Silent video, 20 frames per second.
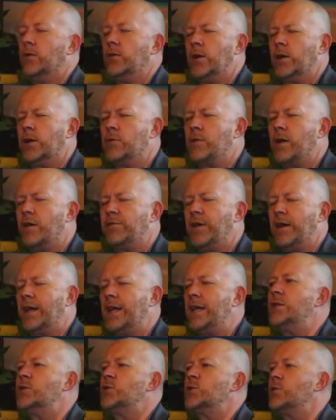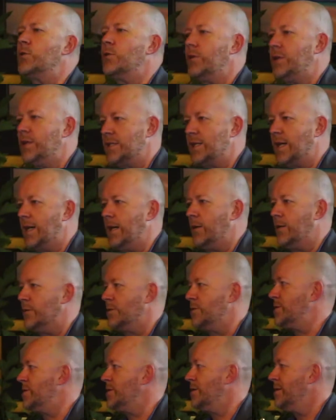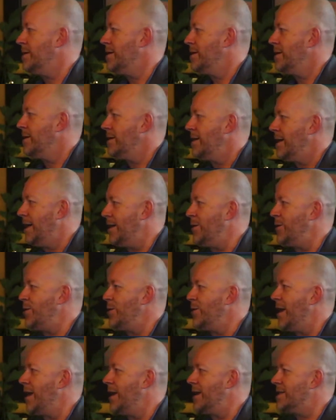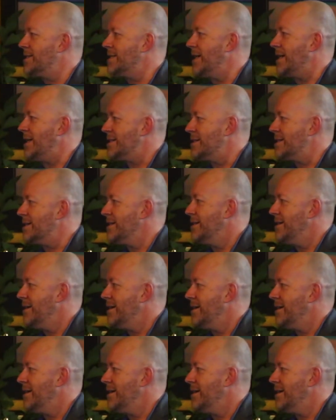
not graphic, interior designers in the United States.